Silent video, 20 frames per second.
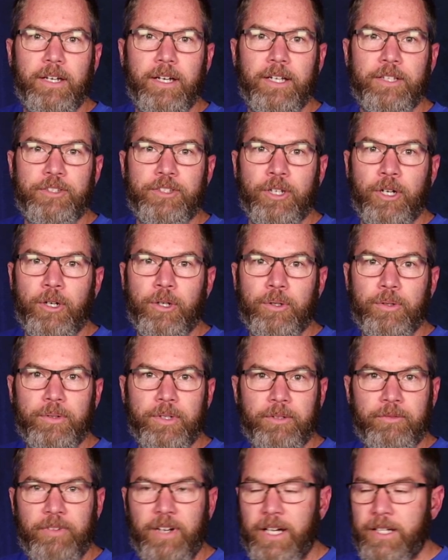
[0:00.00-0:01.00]
And so
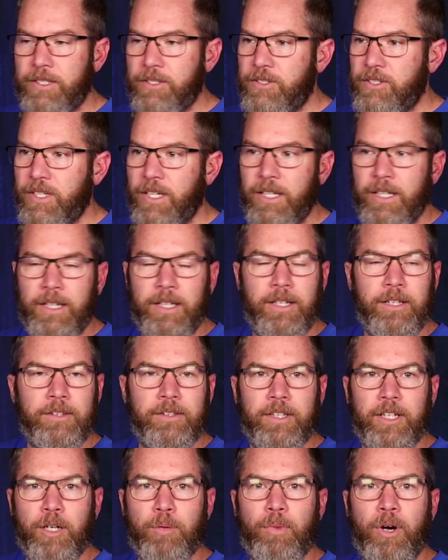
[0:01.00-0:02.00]
if I could say
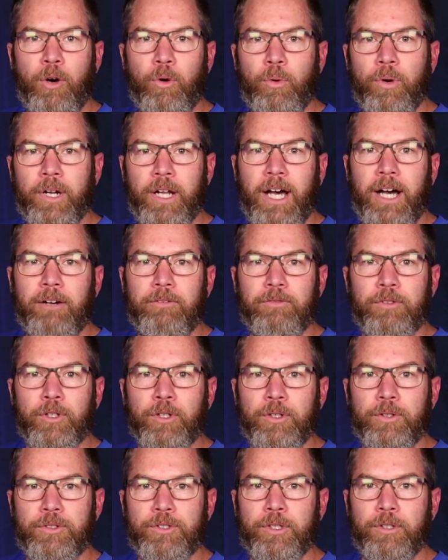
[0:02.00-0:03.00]
anything about what I've
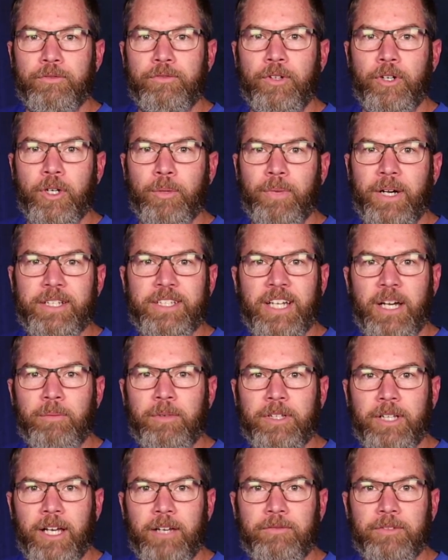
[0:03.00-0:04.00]
learned so far in my time
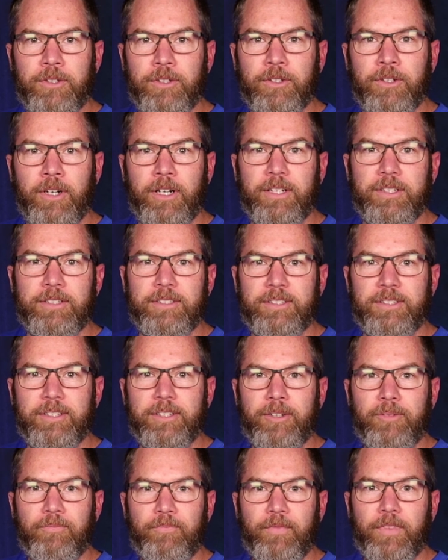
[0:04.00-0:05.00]
at Life in Christ,
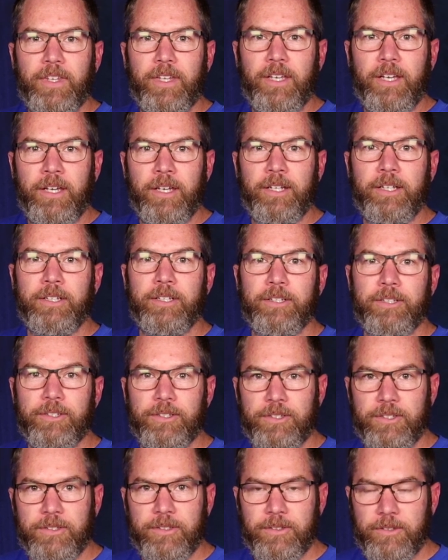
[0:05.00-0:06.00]
it
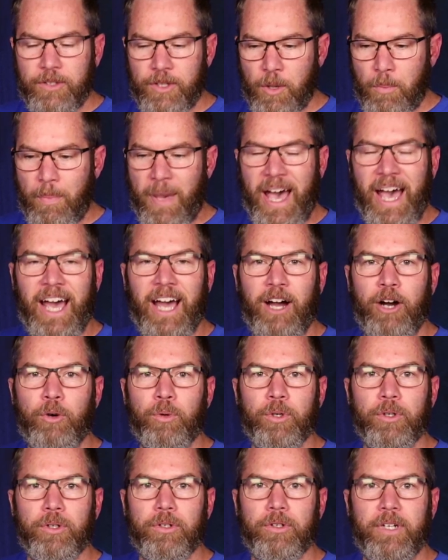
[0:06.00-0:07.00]
is the
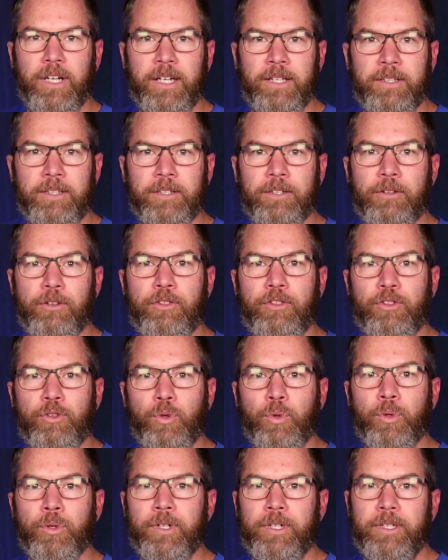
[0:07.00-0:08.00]
power and the
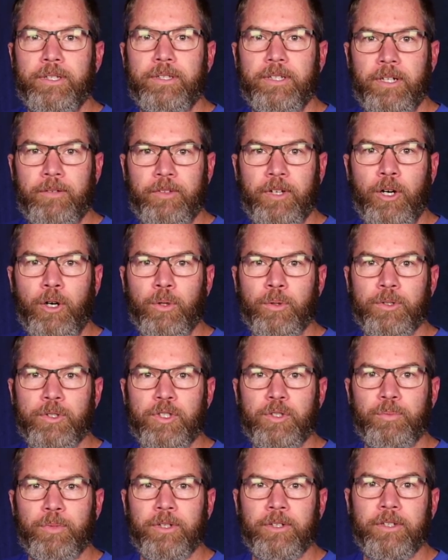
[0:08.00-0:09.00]
authority of the Holy
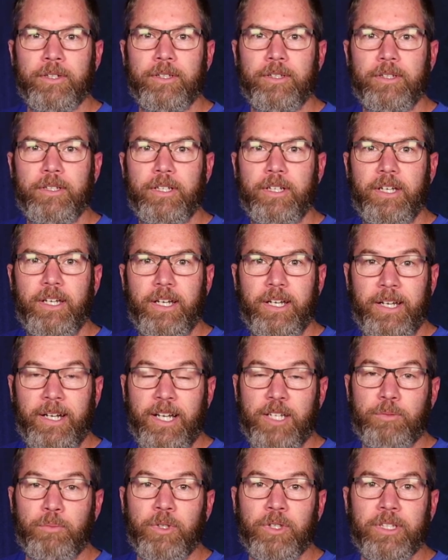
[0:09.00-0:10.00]
Spirit. And
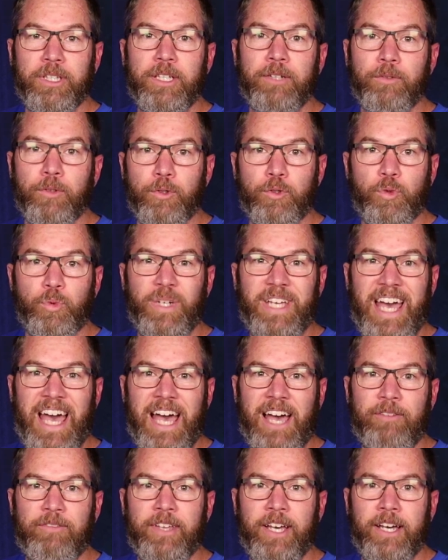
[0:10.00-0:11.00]
as believers, we
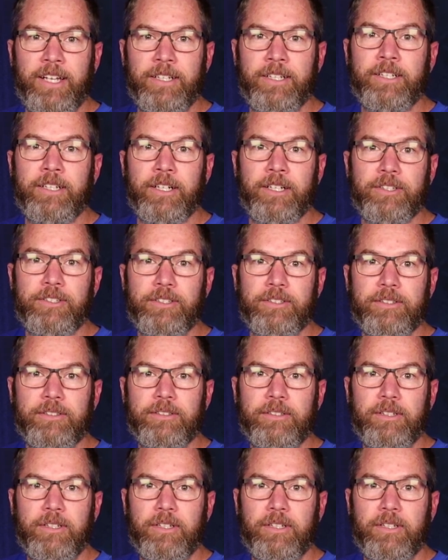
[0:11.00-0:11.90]
have that in us.